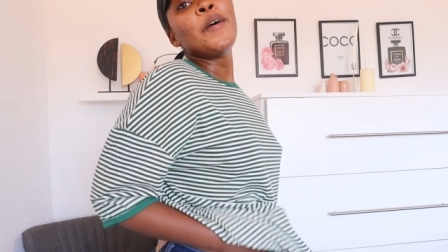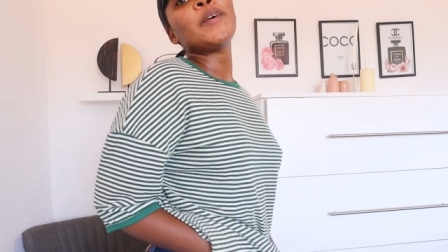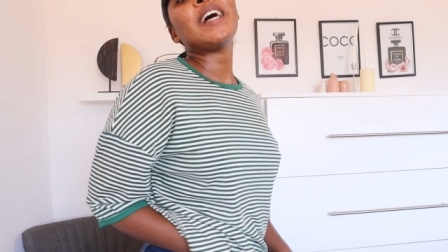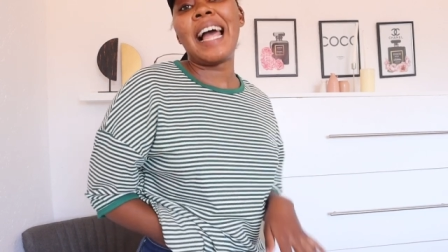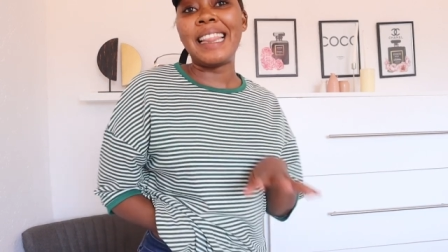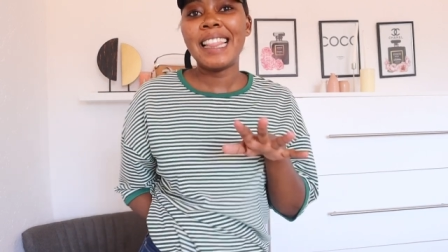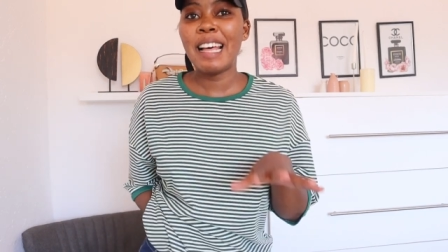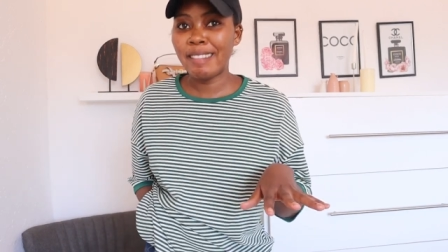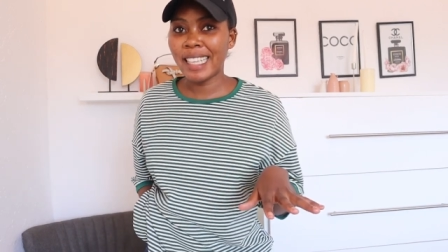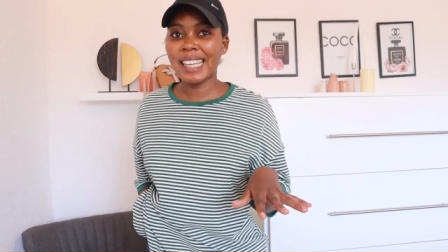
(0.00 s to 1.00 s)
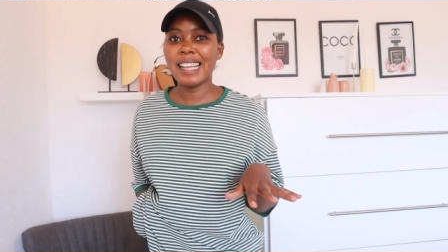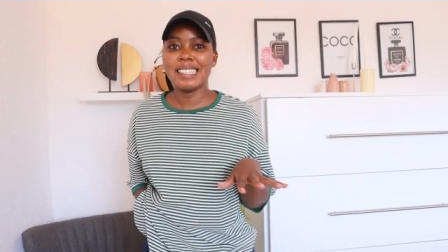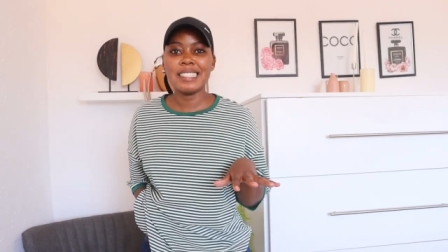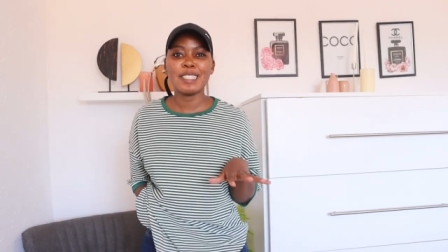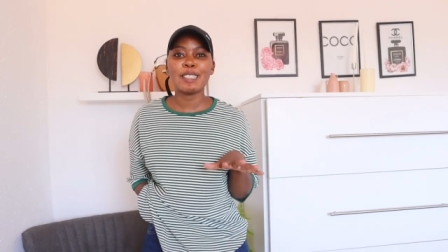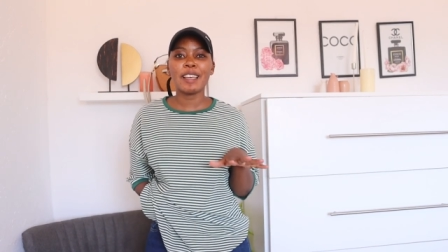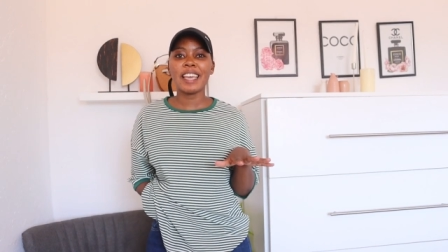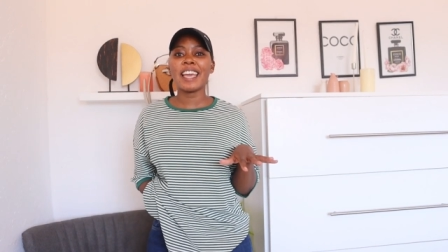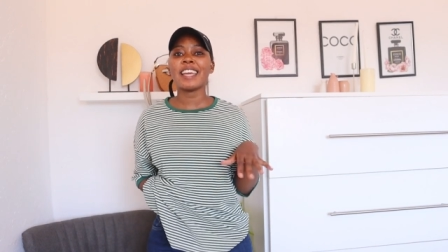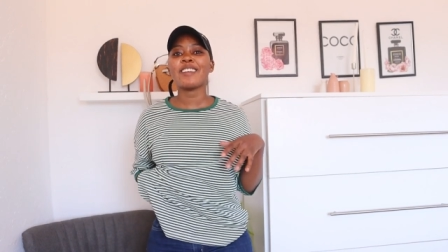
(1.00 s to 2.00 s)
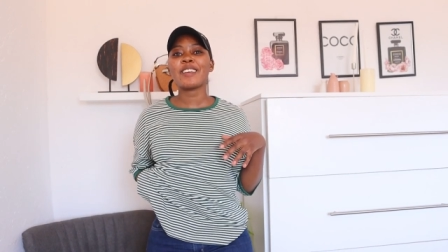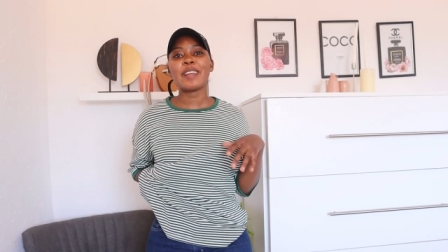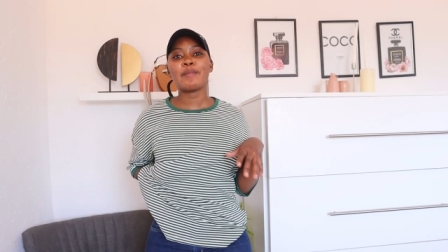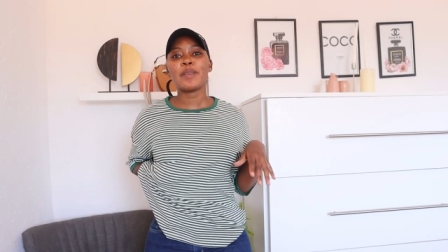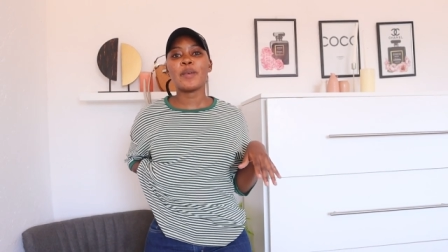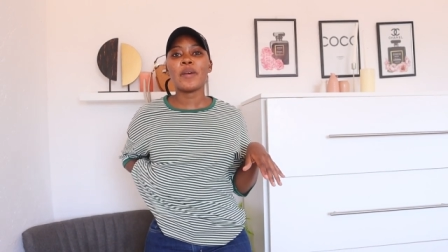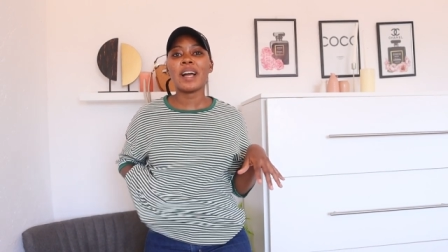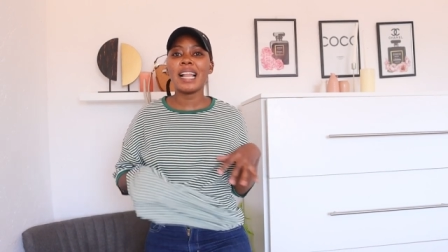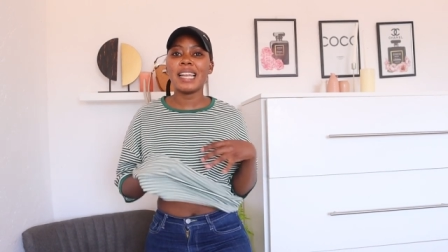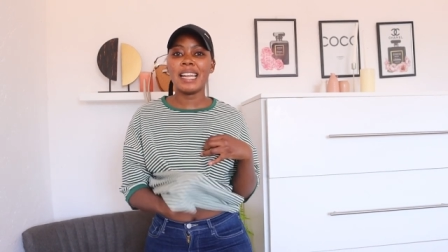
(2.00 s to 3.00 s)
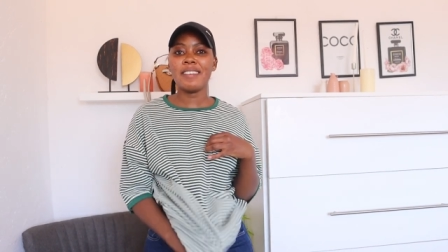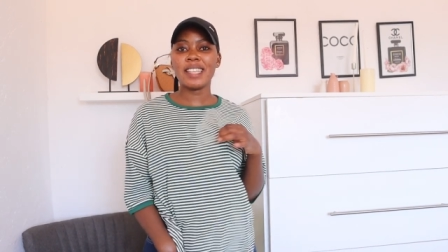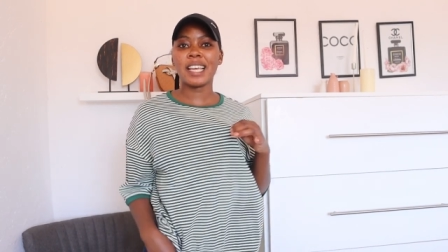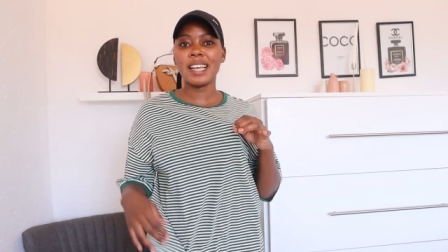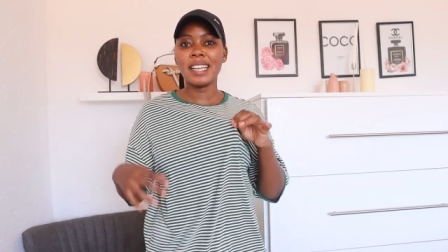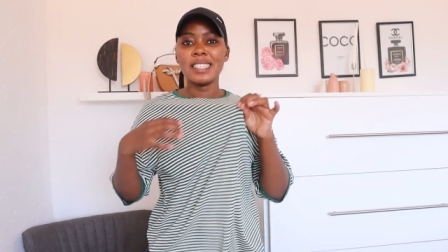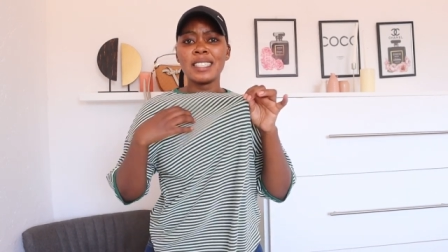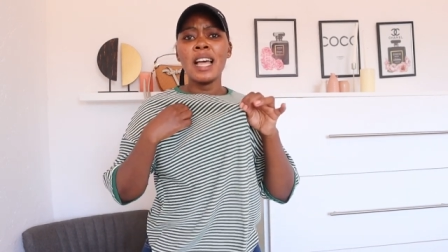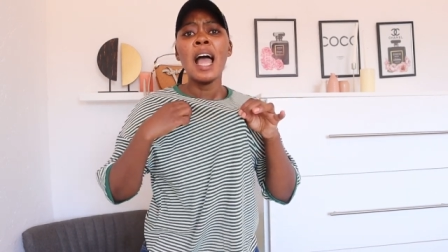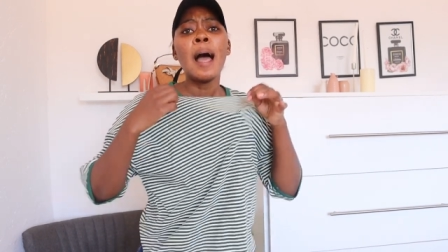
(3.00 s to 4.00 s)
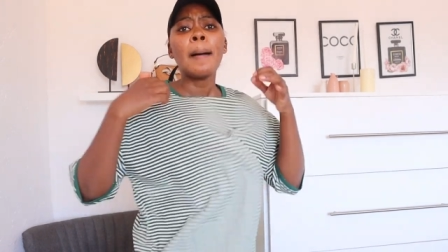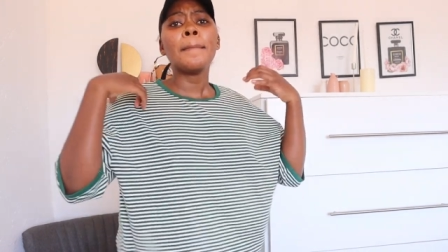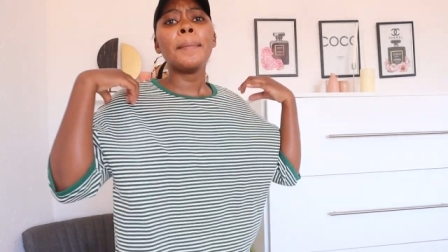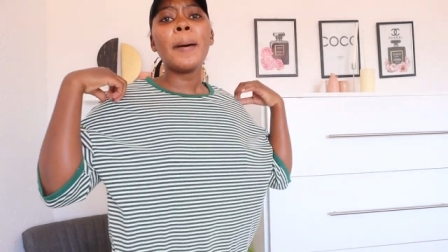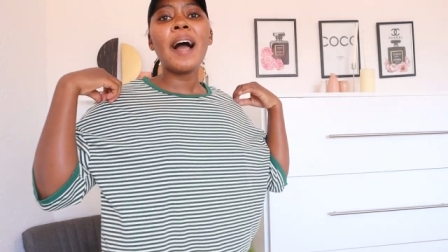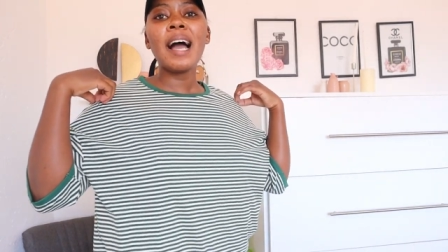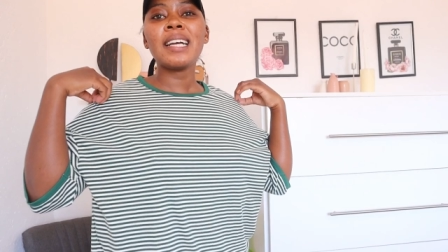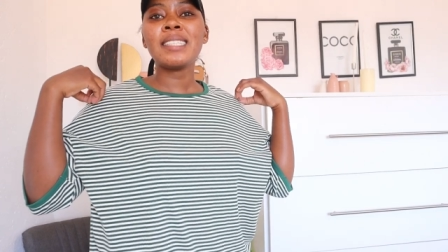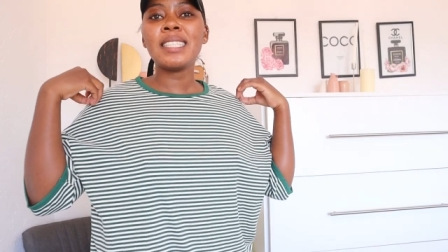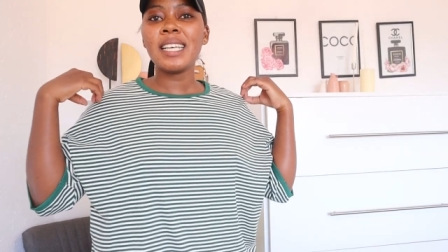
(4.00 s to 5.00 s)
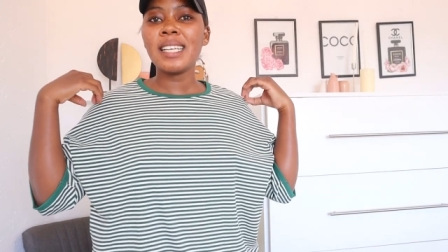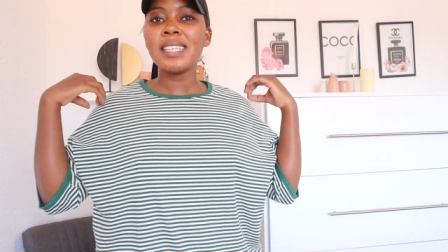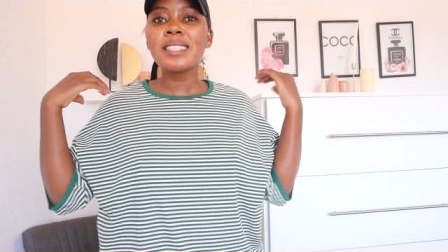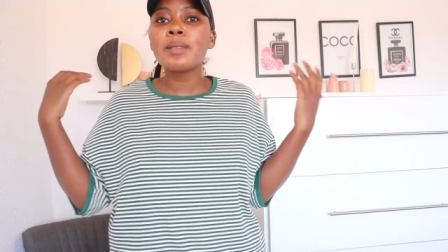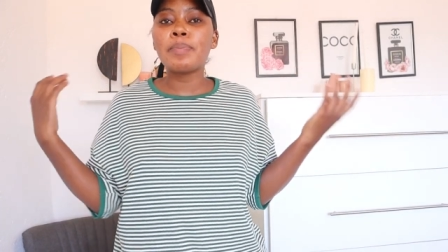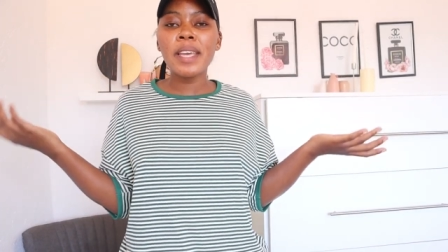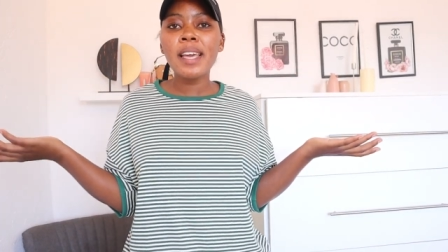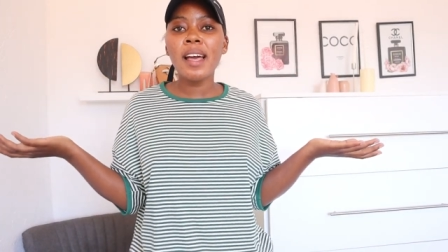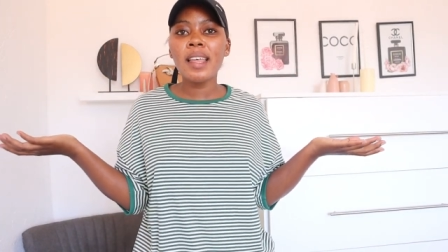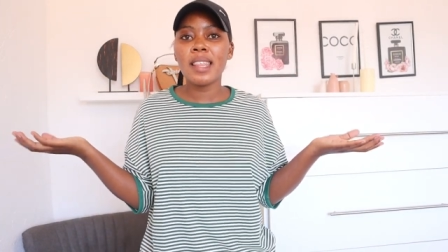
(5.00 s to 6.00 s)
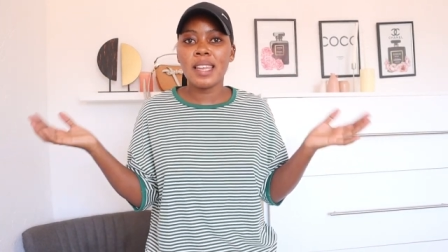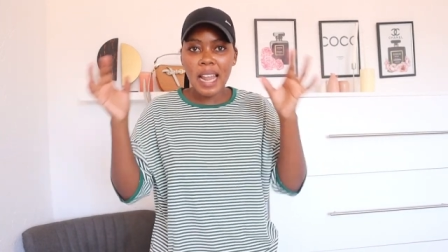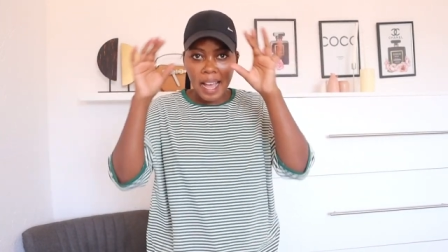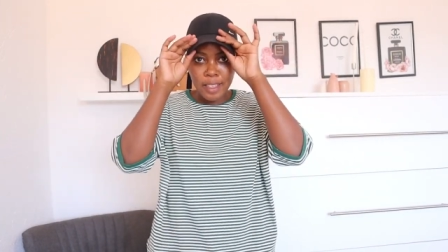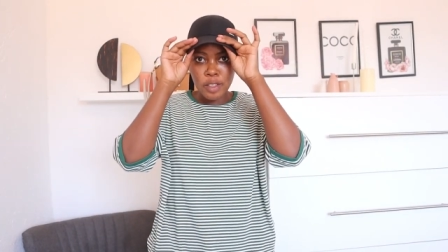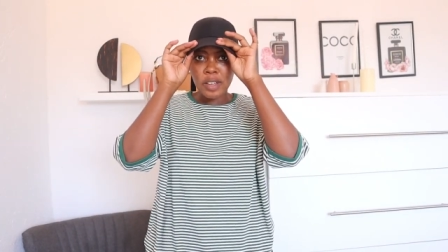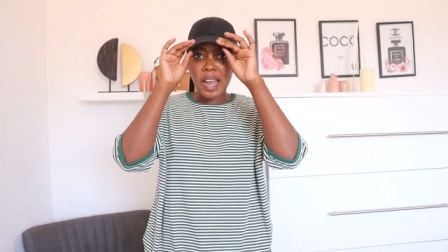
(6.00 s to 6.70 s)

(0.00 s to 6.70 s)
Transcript: Well, I love the colors, okay, don't get me wrong, I love the colors, but it's bigger than I thought.